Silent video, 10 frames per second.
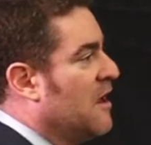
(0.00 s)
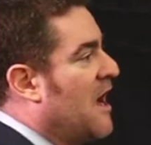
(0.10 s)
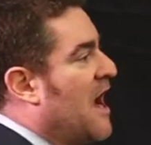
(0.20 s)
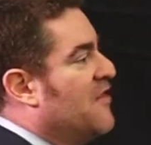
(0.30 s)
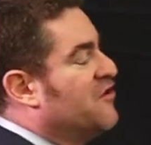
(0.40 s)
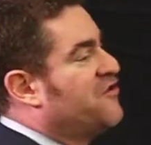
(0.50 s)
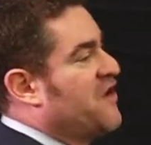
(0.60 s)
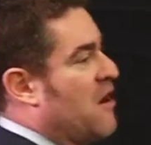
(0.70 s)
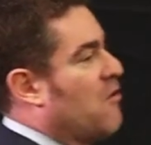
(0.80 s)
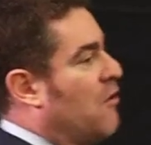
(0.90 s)
And the
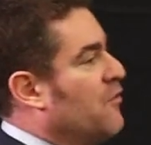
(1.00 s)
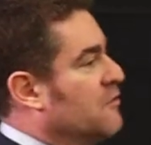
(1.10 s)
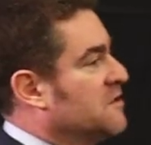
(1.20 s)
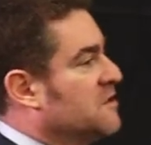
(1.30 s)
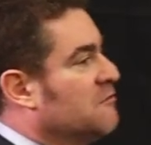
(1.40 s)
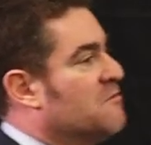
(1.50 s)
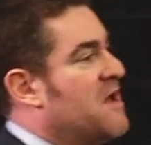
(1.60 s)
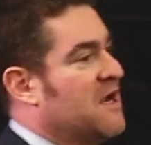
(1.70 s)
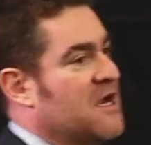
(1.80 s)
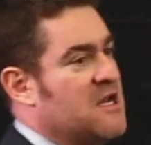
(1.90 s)
shareholders would
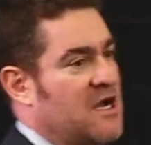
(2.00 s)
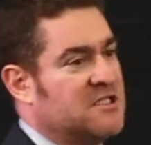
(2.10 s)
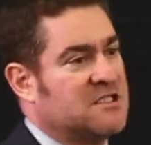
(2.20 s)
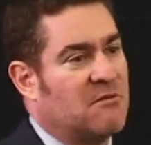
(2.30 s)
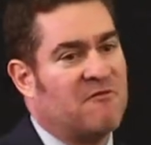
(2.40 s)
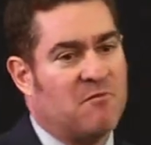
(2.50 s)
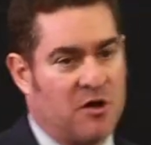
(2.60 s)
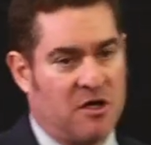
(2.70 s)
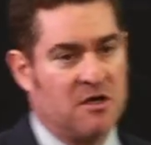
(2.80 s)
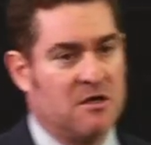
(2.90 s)
make a nice sum of money.